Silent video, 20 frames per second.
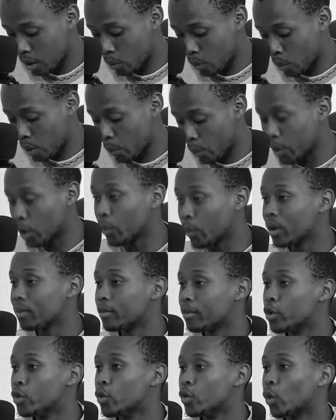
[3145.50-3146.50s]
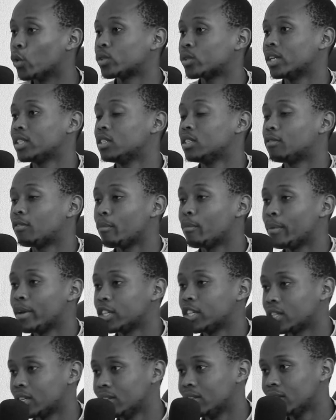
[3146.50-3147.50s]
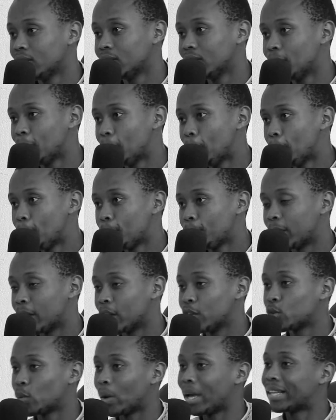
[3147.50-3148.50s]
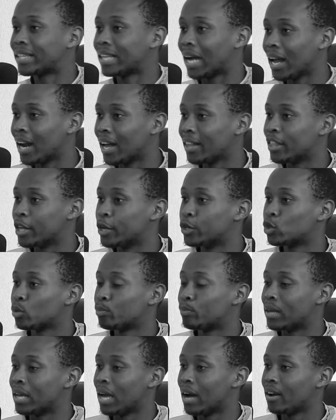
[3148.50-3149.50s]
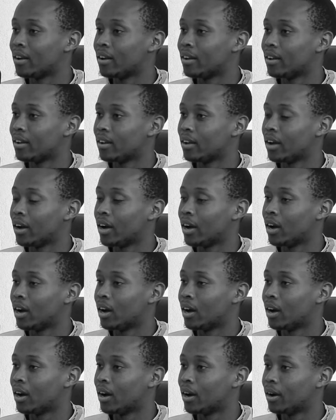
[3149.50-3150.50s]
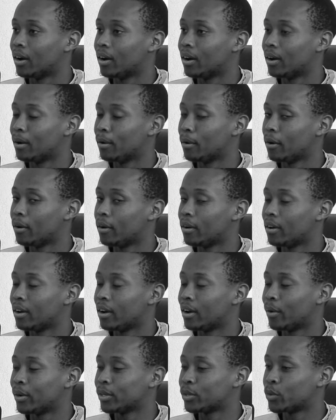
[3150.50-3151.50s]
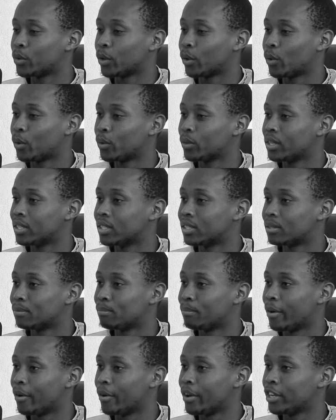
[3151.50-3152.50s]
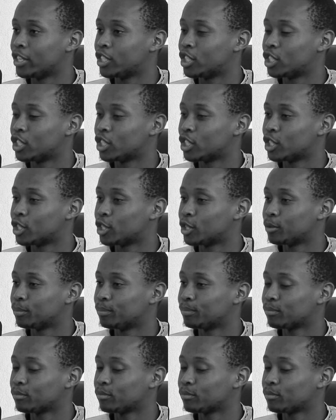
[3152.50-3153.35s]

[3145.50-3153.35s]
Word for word: don't even know such information. That is why Ghana, there used to be, what do they call this, marriage?